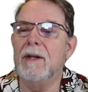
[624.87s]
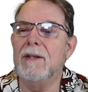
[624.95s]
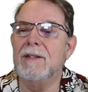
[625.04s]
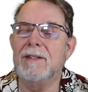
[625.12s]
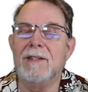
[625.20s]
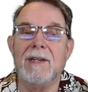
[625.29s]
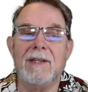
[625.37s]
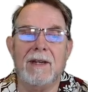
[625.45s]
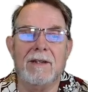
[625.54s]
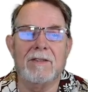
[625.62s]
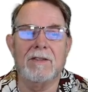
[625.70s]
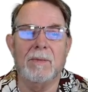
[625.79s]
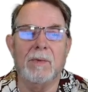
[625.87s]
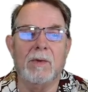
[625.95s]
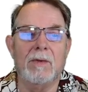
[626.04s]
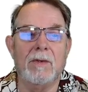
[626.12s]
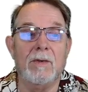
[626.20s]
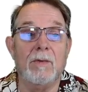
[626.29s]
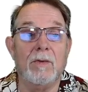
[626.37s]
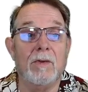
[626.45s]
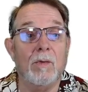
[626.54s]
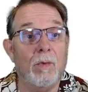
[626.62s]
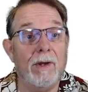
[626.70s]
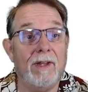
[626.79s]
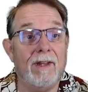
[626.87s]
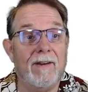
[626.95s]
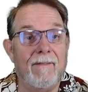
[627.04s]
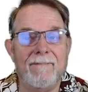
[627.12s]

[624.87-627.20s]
is detestable to the wicked.